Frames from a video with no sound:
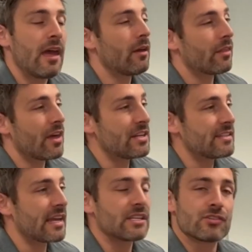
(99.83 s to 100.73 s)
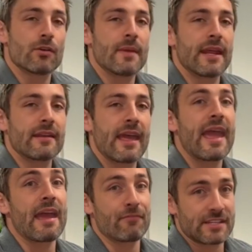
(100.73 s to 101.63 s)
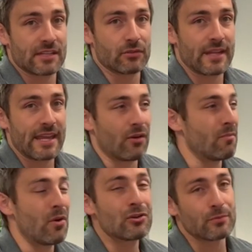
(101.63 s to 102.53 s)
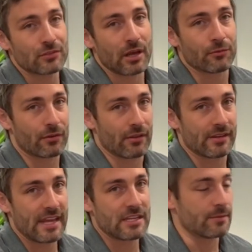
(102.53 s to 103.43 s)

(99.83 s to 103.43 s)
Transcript: 30 seconds to a minute, every single day, or multiple times throughout the day, to be